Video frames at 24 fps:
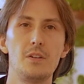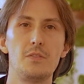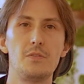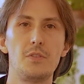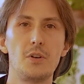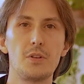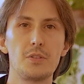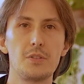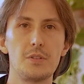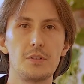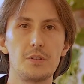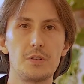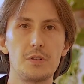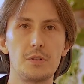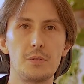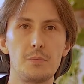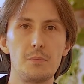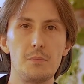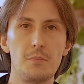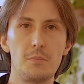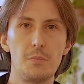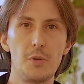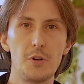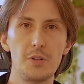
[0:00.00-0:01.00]
For
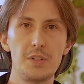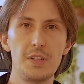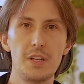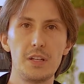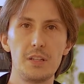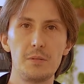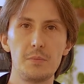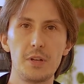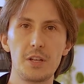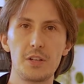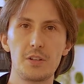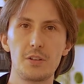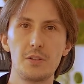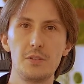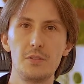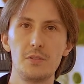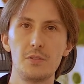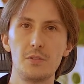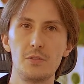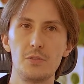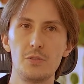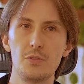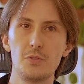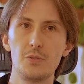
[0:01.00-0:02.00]
the body animation,
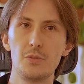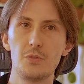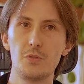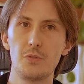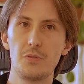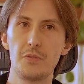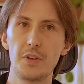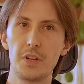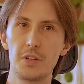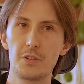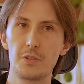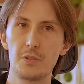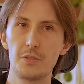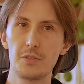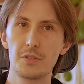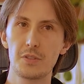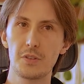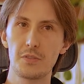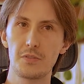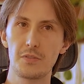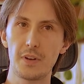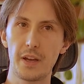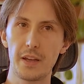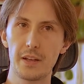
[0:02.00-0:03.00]
the new features
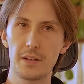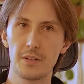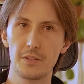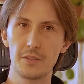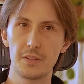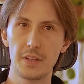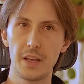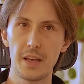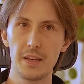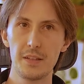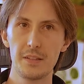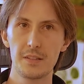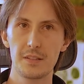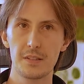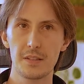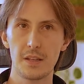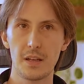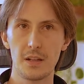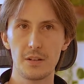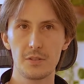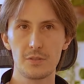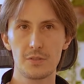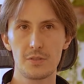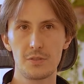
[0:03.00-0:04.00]
of iClone 8
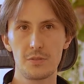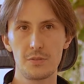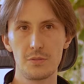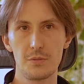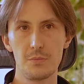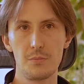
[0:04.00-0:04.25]
allows to